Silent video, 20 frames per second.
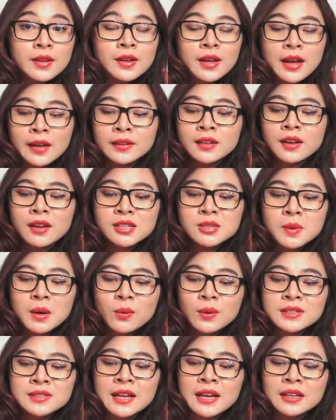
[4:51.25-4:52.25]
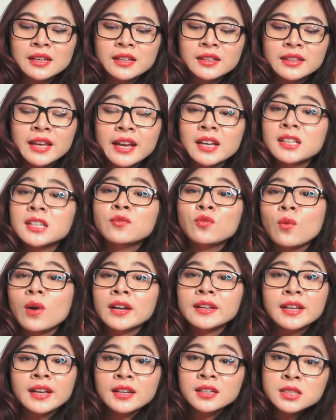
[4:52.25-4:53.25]
Underexposed is like
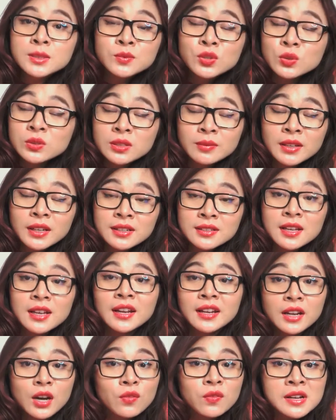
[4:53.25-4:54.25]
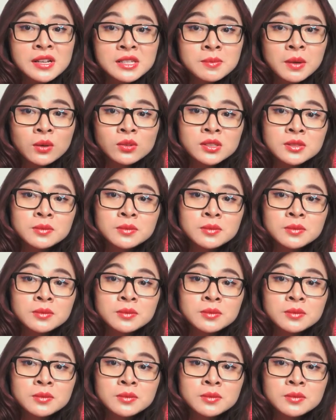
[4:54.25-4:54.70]
-1, -2, something like that, and overexposed is